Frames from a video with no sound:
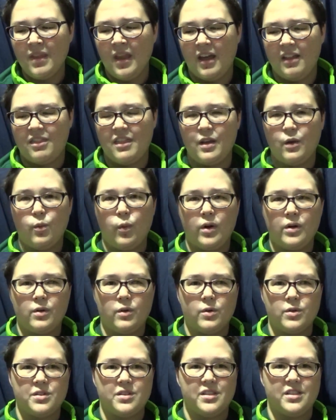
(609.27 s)
I think one
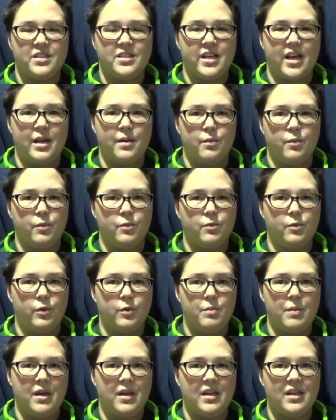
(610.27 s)
course at a time
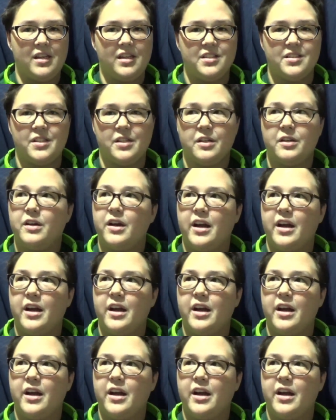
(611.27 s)
would make it easier,